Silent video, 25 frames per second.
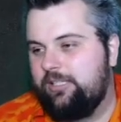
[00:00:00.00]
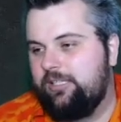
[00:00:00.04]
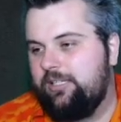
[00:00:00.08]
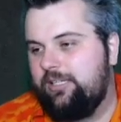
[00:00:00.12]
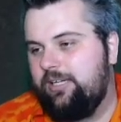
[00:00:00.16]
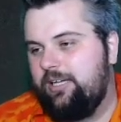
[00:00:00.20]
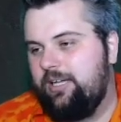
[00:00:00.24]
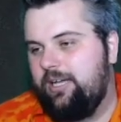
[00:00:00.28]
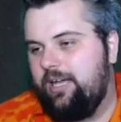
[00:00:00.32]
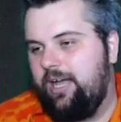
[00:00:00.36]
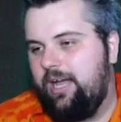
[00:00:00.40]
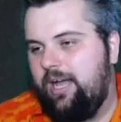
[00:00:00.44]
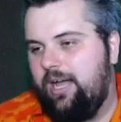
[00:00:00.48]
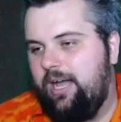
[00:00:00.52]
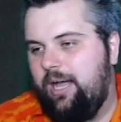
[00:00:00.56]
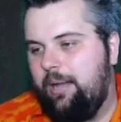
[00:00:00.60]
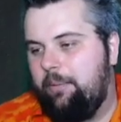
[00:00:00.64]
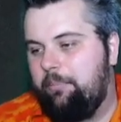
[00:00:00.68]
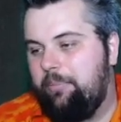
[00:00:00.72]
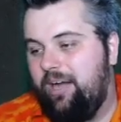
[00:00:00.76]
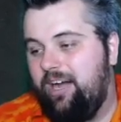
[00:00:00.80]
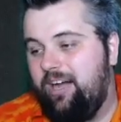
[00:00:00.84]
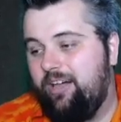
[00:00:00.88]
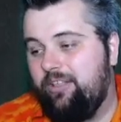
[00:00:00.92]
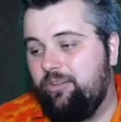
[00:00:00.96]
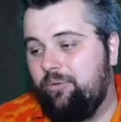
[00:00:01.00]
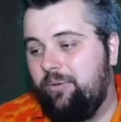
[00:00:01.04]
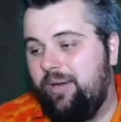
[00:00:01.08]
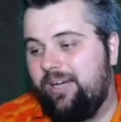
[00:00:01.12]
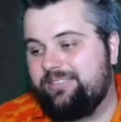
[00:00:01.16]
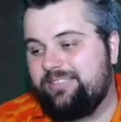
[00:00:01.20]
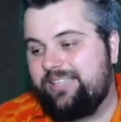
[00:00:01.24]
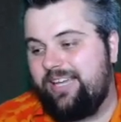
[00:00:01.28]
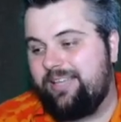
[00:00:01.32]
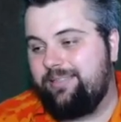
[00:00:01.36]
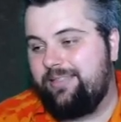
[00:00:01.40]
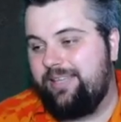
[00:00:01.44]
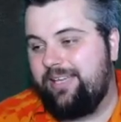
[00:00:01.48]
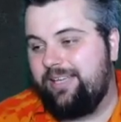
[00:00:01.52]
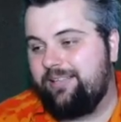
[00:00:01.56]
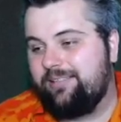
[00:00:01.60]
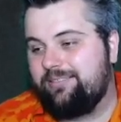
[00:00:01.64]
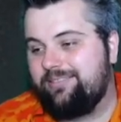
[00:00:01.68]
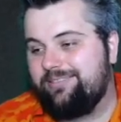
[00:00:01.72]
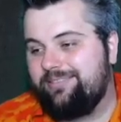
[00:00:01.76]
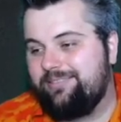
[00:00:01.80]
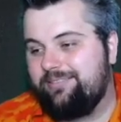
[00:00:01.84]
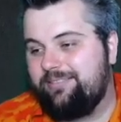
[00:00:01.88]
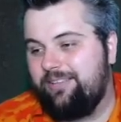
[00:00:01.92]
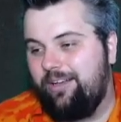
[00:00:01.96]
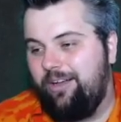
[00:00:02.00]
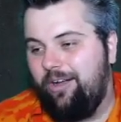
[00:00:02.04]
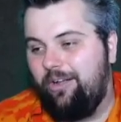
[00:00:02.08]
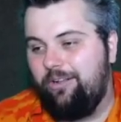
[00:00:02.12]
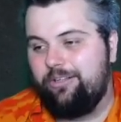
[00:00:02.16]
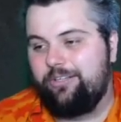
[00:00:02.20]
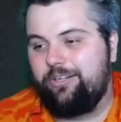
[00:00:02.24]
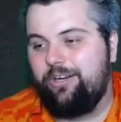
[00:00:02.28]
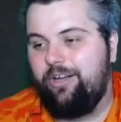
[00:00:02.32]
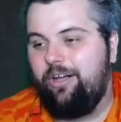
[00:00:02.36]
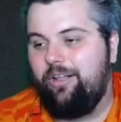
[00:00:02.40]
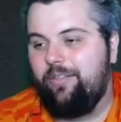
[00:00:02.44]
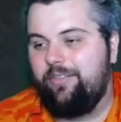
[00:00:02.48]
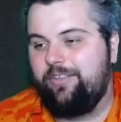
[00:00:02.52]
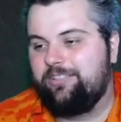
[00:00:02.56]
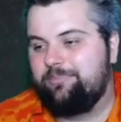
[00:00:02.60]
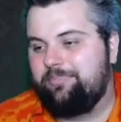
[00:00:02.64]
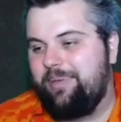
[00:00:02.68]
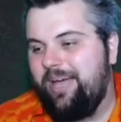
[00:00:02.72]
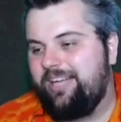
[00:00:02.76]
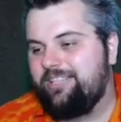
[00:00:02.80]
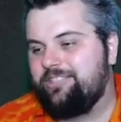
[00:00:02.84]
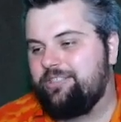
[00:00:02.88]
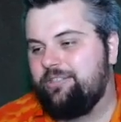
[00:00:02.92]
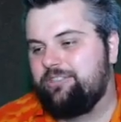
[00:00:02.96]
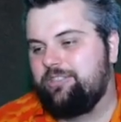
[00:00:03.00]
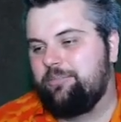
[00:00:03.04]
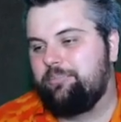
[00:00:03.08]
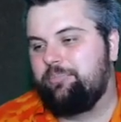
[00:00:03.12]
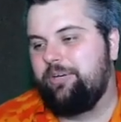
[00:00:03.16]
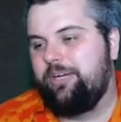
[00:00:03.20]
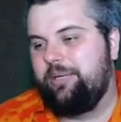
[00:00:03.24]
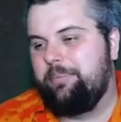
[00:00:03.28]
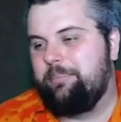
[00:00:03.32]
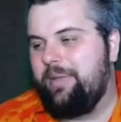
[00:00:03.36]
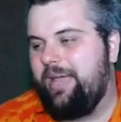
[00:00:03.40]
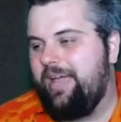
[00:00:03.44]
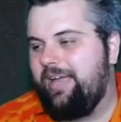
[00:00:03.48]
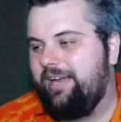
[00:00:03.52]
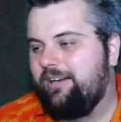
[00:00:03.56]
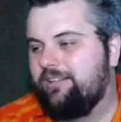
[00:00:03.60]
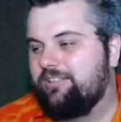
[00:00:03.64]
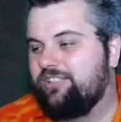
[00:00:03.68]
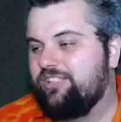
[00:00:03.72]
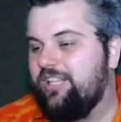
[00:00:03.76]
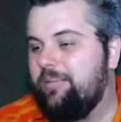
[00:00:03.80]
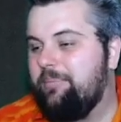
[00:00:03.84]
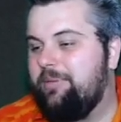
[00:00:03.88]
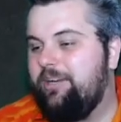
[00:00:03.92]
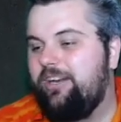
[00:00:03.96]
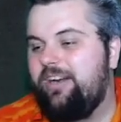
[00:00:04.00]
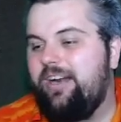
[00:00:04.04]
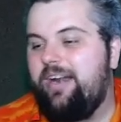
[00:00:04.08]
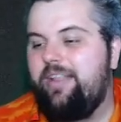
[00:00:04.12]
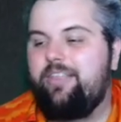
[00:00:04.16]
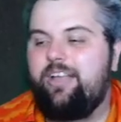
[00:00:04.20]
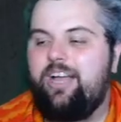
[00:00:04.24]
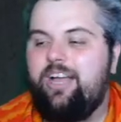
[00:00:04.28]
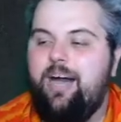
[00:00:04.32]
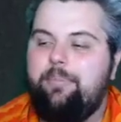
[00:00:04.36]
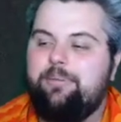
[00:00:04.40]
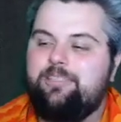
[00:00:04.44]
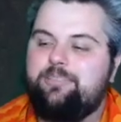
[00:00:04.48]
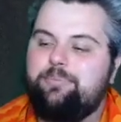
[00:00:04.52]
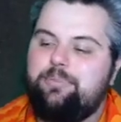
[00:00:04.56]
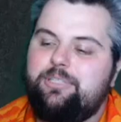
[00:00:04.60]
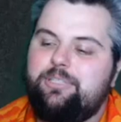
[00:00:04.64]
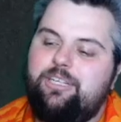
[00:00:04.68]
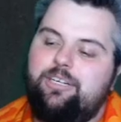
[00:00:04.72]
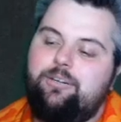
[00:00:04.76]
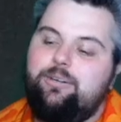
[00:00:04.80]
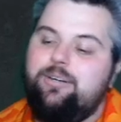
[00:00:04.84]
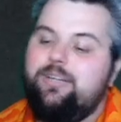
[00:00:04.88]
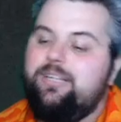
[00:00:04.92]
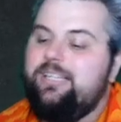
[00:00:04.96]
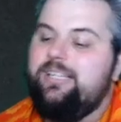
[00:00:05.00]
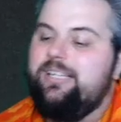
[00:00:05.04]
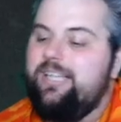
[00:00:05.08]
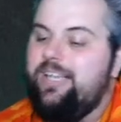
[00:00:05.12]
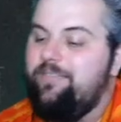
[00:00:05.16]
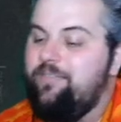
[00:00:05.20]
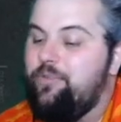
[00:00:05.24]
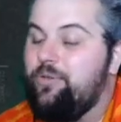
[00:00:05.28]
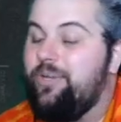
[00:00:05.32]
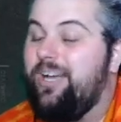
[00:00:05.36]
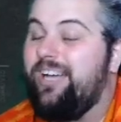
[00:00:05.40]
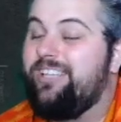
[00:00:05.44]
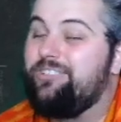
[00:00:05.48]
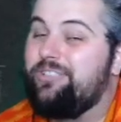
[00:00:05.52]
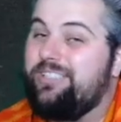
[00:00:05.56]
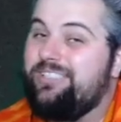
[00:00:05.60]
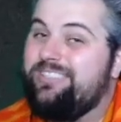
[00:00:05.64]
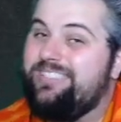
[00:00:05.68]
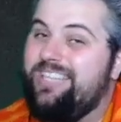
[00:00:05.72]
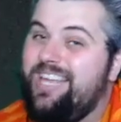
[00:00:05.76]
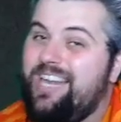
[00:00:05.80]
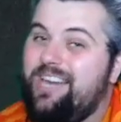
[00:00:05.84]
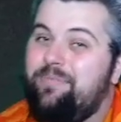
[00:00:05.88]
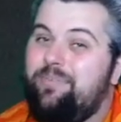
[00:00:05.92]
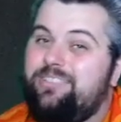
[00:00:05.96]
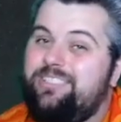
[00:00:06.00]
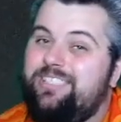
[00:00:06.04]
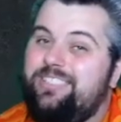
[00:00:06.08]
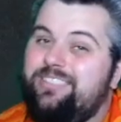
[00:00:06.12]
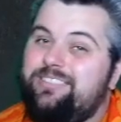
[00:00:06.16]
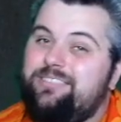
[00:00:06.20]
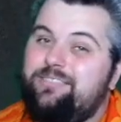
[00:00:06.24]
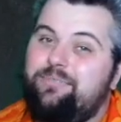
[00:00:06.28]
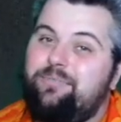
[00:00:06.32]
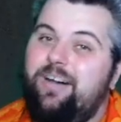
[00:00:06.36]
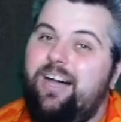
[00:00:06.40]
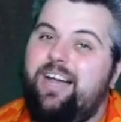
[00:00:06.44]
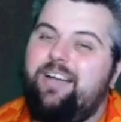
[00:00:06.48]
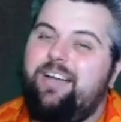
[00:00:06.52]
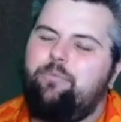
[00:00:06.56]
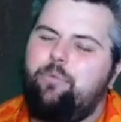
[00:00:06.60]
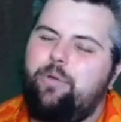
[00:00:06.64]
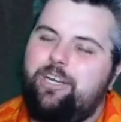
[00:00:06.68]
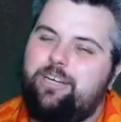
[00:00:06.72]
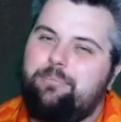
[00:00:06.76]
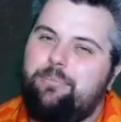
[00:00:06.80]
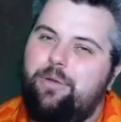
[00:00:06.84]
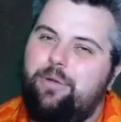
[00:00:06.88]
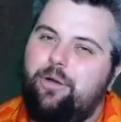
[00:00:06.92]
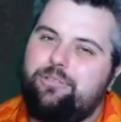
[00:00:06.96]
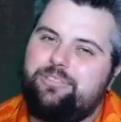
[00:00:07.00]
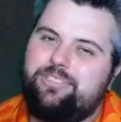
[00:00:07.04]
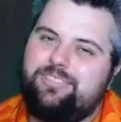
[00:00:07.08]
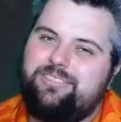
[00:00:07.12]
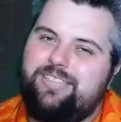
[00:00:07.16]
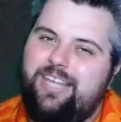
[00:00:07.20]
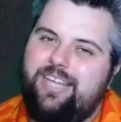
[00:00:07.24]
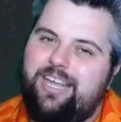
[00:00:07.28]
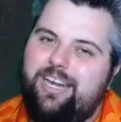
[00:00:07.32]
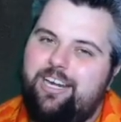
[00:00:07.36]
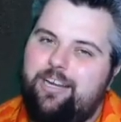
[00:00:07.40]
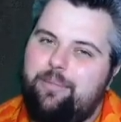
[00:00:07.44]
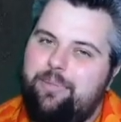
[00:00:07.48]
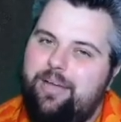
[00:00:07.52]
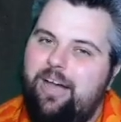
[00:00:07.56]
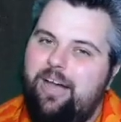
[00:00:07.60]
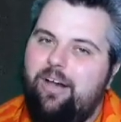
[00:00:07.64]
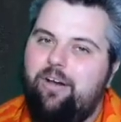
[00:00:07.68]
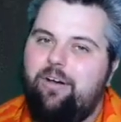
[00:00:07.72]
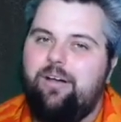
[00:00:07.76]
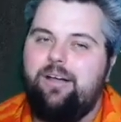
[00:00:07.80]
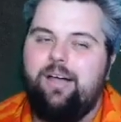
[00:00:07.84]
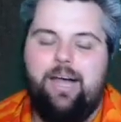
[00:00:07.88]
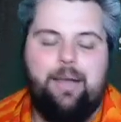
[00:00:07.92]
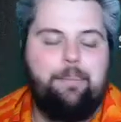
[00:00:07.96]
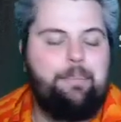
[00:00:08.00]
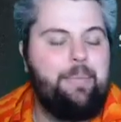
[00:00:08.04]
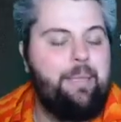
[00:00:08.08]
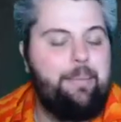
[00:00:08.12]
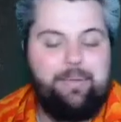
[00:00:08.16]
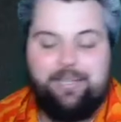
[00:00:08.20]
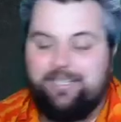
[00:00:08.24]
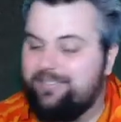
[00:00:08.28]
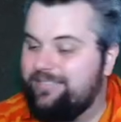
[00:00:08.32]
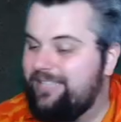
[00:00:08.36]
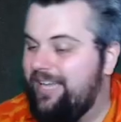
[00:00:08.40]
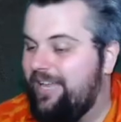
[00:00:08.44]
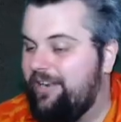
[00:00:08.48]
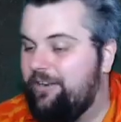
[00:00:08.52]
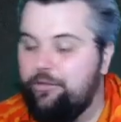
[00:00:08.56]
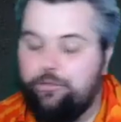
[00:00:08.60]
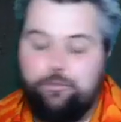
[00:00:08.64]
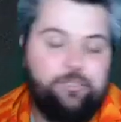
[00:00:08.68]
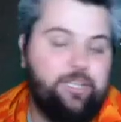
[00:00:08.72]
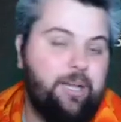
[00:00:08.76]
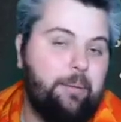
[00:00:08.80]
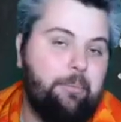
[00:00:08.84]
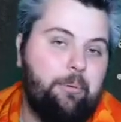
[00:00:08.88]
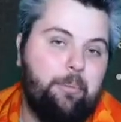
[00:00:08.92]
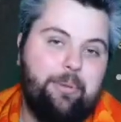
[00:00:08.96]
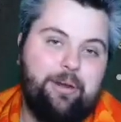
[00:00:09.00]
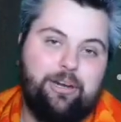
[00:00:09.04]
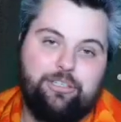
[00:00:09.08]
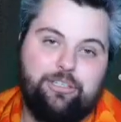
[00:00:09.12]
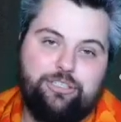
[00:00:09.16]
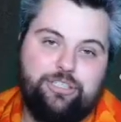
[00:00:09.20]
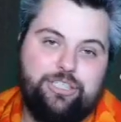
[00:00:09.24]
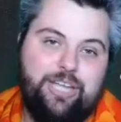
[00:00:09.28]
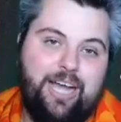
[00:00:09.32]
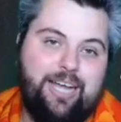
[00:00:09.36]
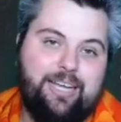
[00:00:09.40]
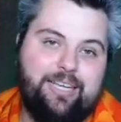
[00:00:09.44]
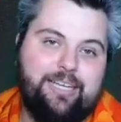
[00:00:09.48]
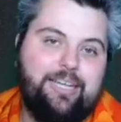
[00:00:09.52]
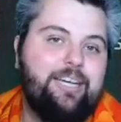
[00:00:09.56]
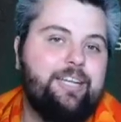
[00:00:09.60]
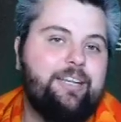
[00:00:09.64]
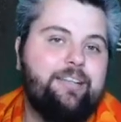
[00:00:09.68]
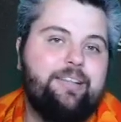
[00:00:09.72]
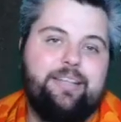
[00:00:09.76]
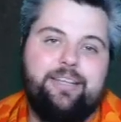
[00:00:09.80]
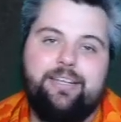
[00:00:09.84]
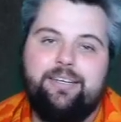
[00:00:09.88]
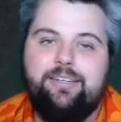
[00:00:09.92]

But otherwise, I think, all in all, these patch notes are pretty bangers. So let me know down in the comments below if you guys are excited for Season 5, what you're most excited about. Maybe it's that new double-barrel shotgun that